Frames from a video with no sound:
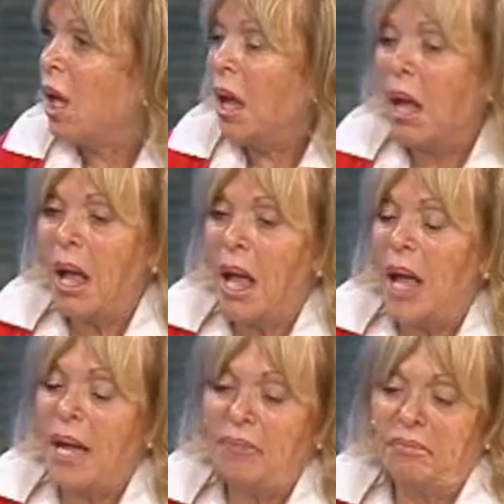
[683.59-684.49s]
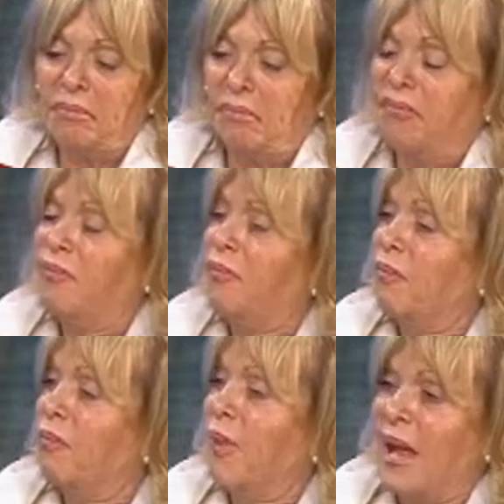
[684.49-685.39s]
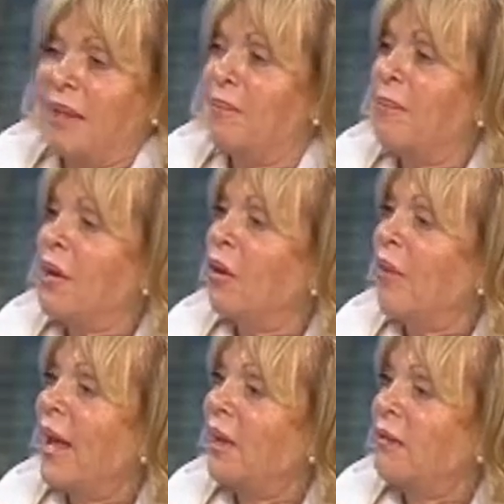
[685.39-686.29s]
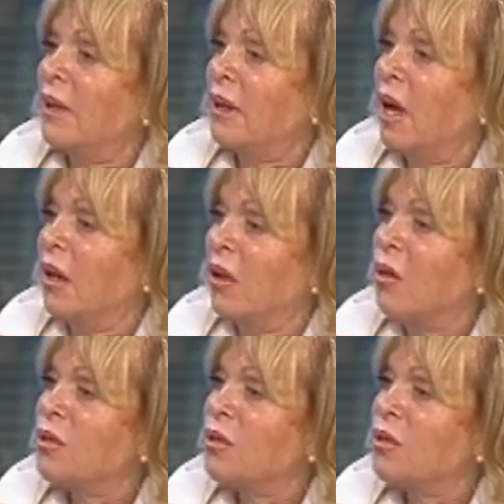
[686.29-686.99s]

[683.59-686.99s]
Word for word: Mm -hmm and and bid on that uh, uh,